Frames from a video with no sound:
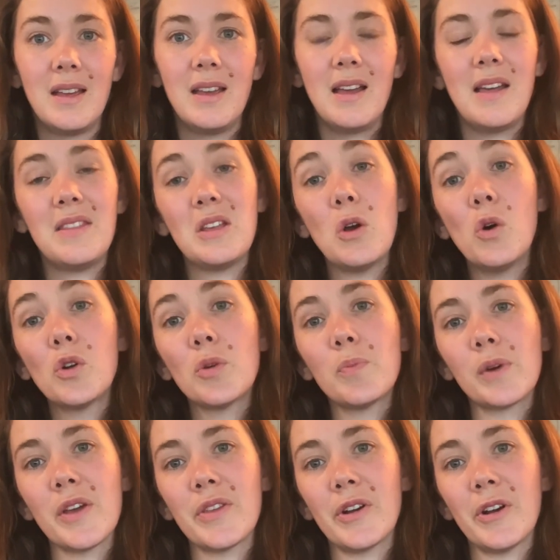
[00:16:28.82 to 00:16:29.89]
And the older
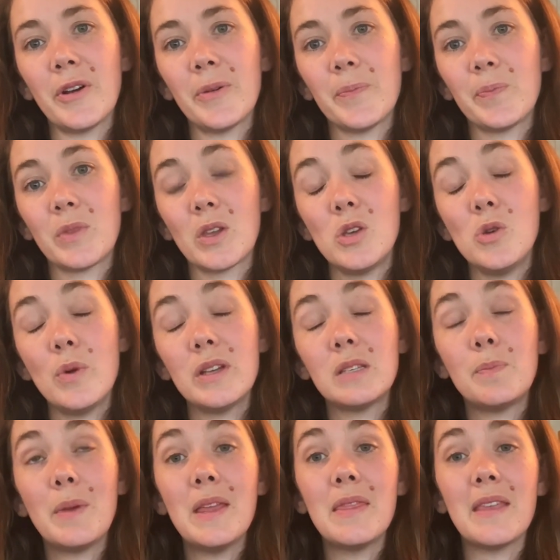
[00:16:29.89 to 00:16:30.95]
brother, who has
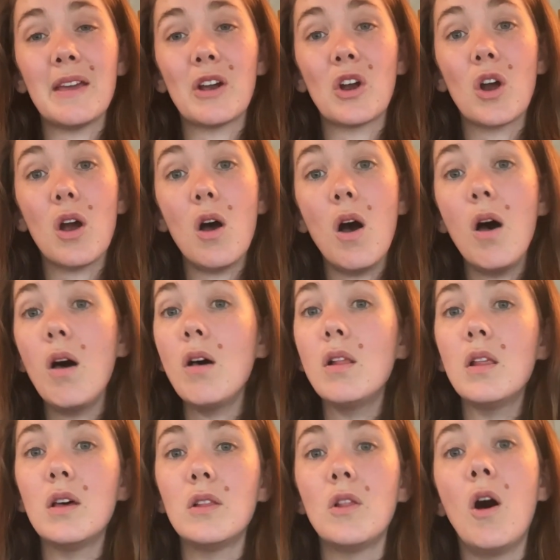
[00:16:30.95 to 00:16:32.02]
been there
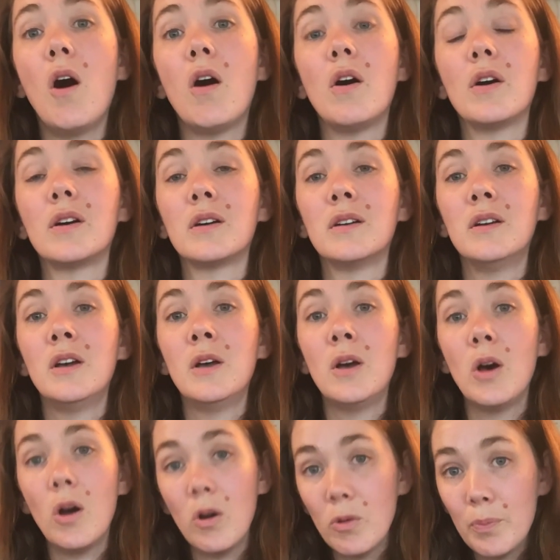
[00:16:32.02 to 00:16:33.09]
all along,
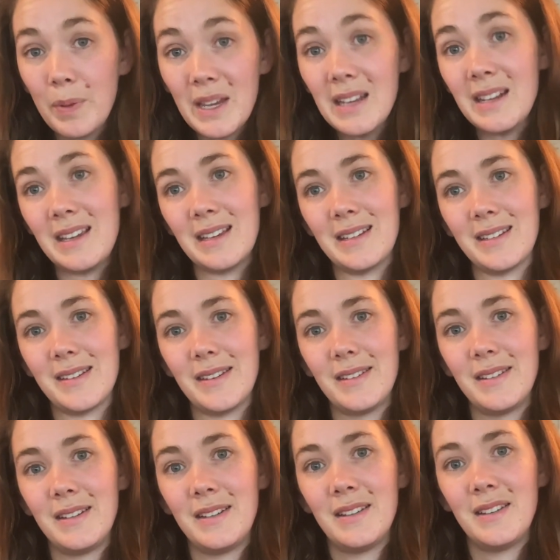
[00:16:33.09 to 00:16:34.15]
obedient,
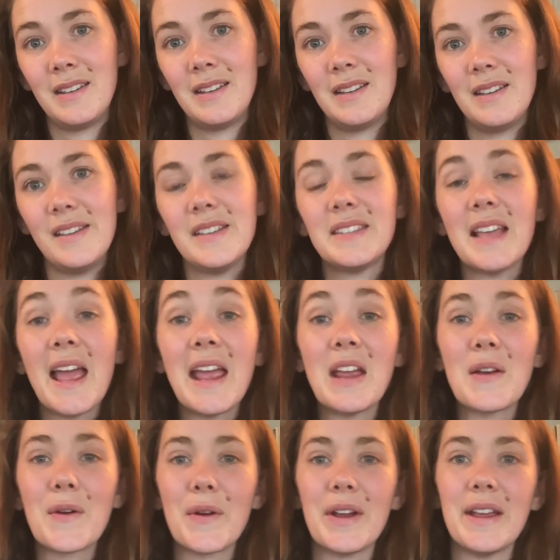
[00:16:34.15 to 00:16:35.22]
is
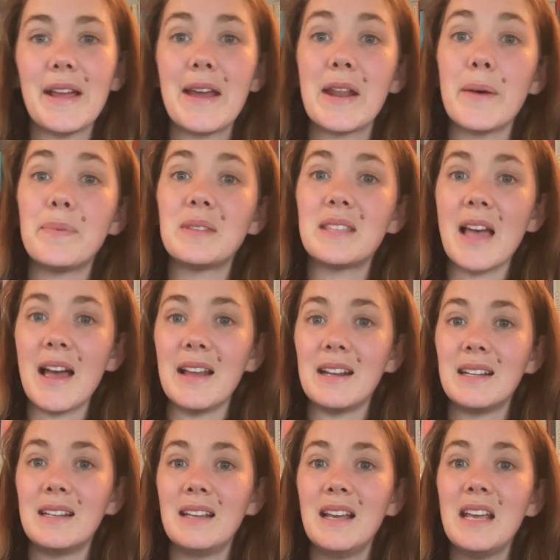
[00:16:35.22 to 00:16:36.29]
angry and upset.
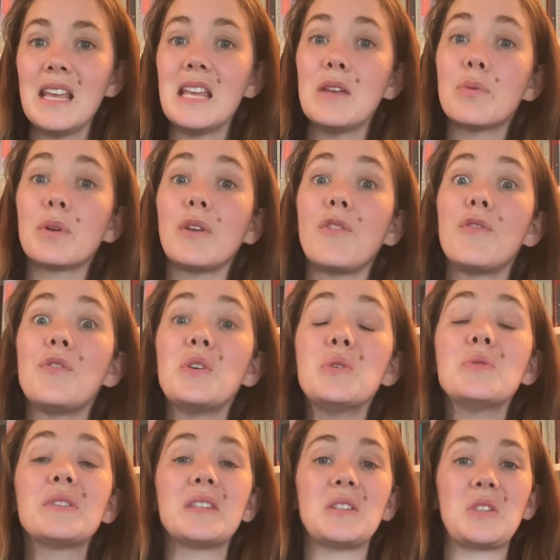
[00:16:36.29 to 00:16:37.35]
He
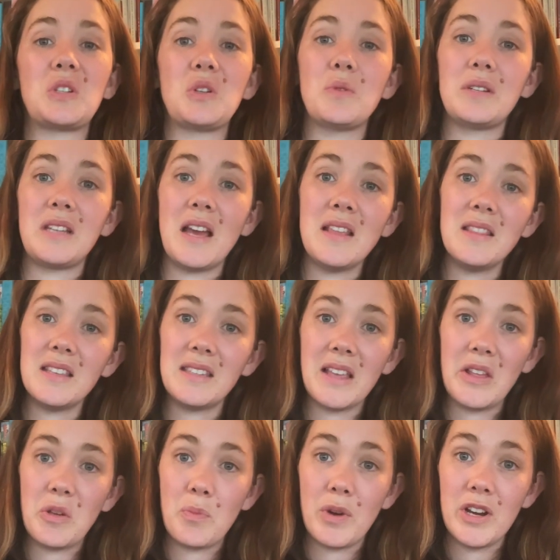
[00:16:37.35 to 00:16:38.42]
refuses to attend the
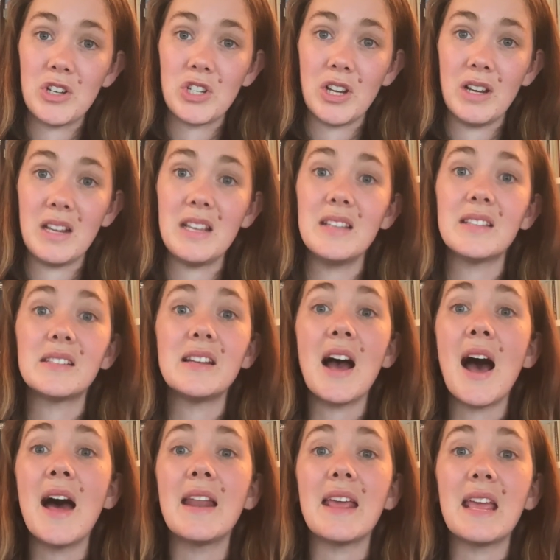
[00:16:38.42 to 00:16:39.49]
celebration. He is
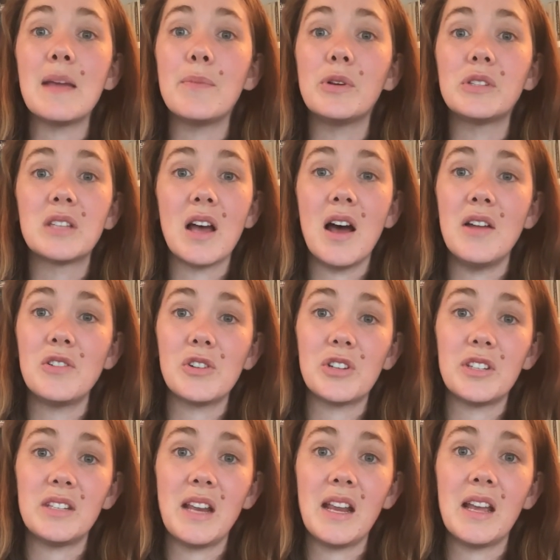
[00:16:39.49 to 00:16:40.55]
not able to
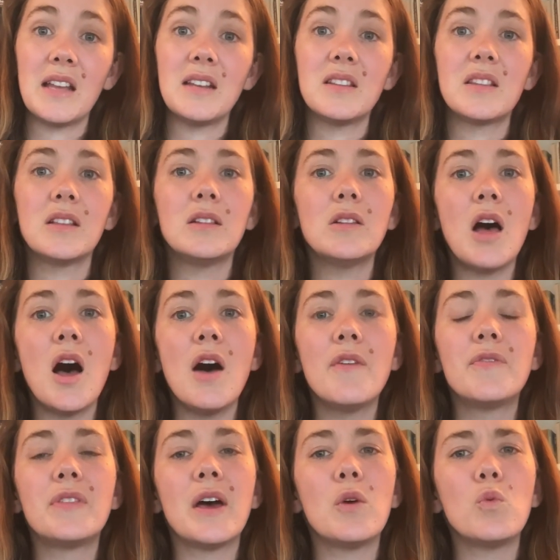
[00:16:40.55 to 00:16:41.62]
understand the
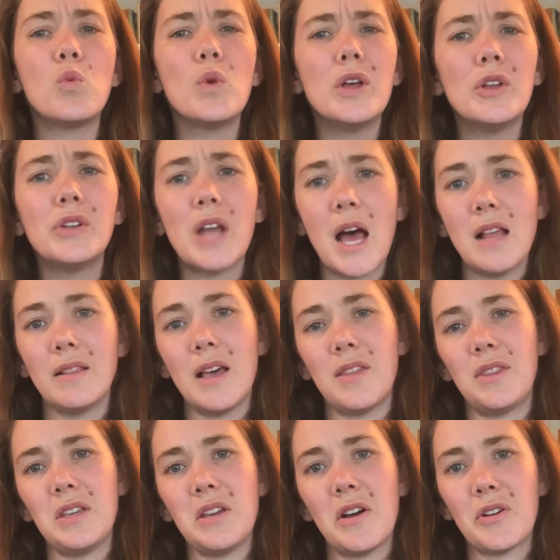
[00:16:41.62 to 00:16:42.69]
love that will not
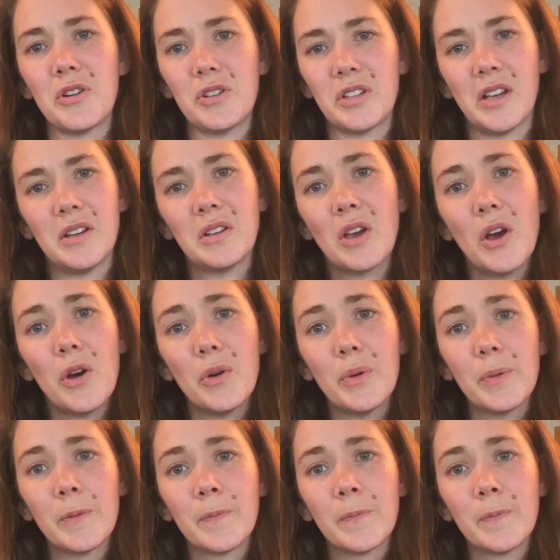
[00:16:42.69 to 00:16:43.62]
let the younger son go,